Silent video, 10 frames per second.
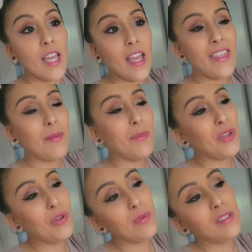And then I'm like,
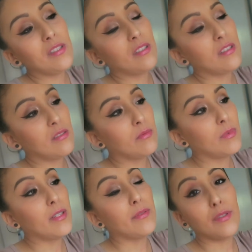you know what, just
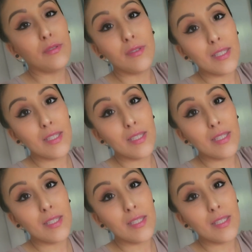whatever.